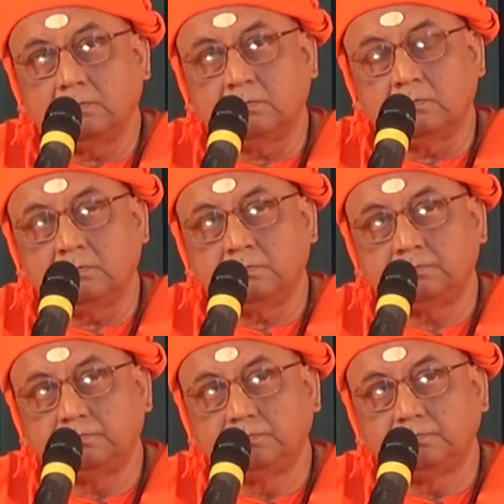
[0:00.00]

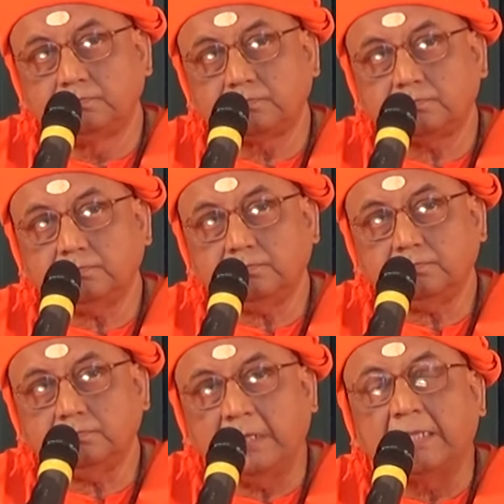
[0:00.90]

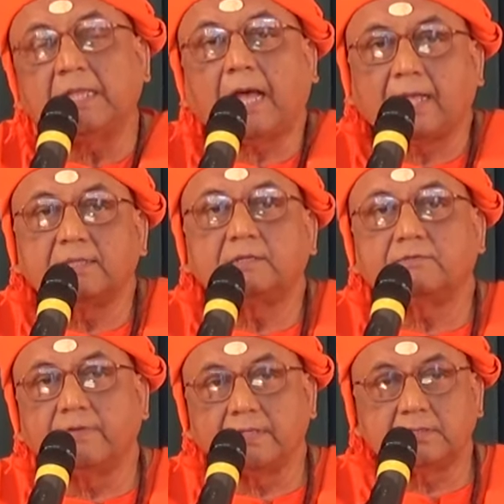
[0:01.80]
The other
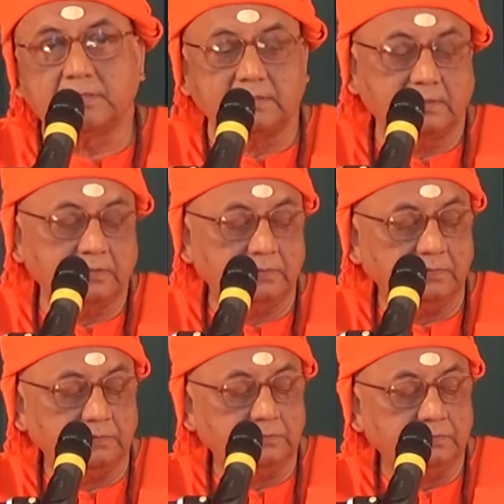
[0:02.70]
quest,
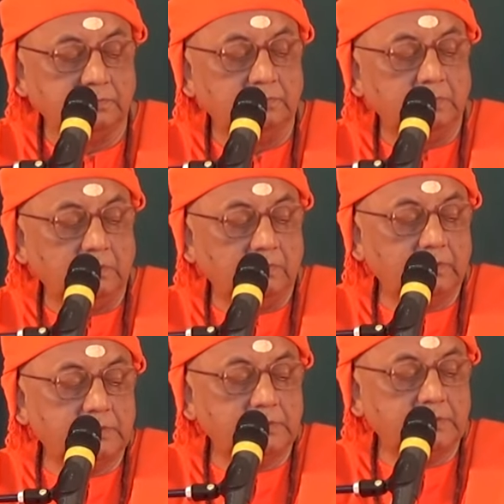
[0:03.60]

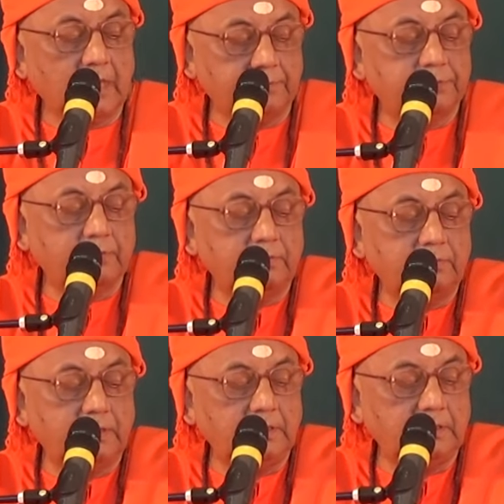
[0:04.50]
which is
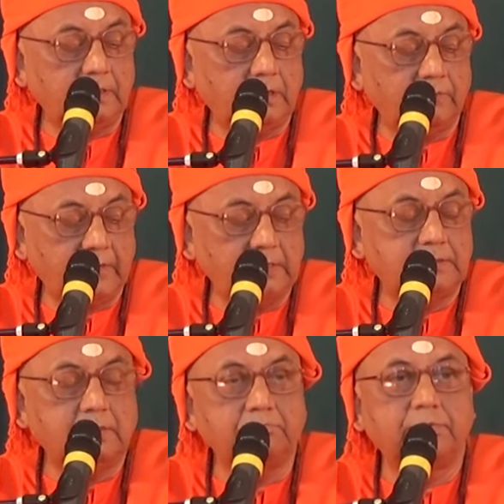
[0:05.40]
absolutely a very
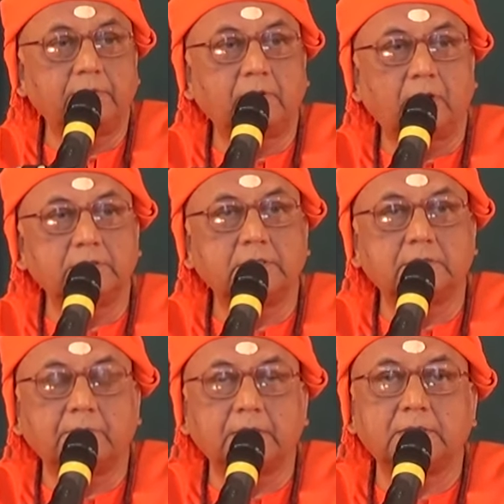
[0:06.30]
simple logic,
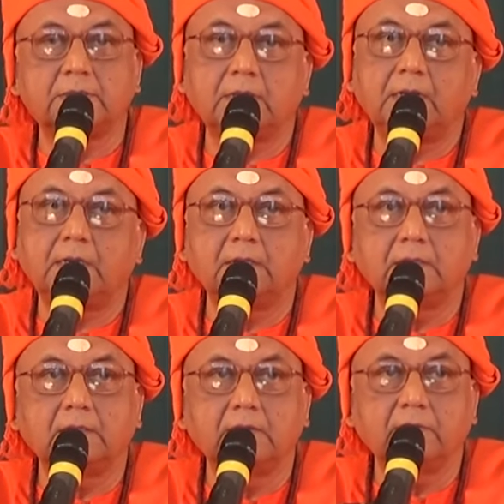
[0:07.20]
but still
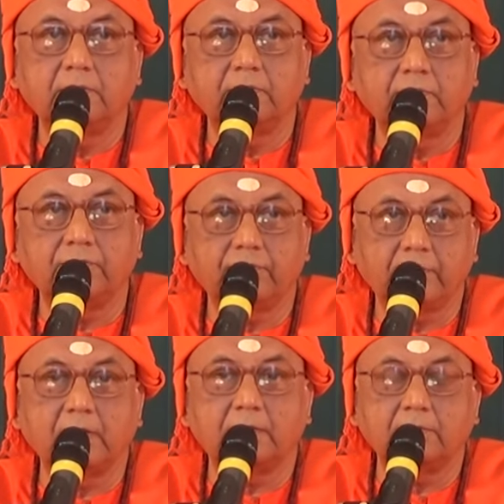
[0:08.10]
we
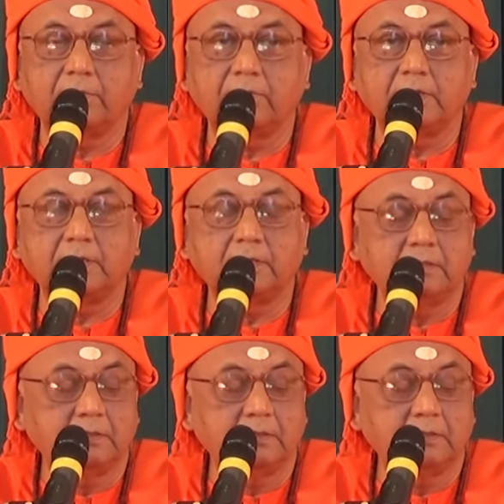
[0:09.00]
forget about it,